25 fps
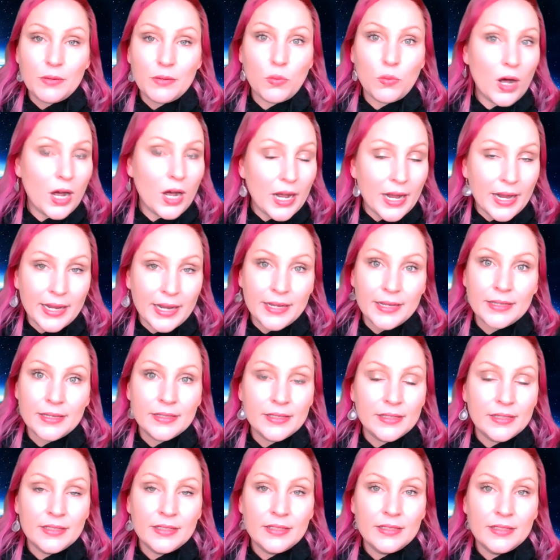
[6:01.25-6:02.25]
Why?
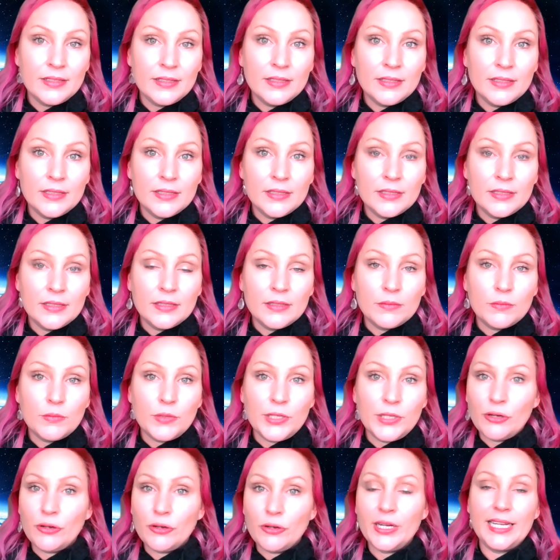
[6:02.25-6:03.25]

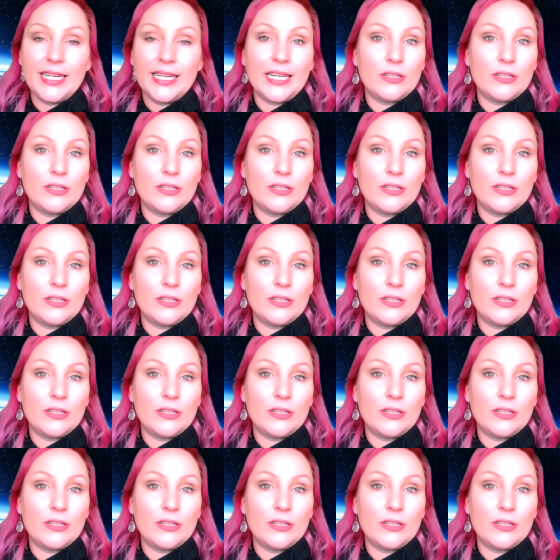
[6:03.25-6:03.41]
We don't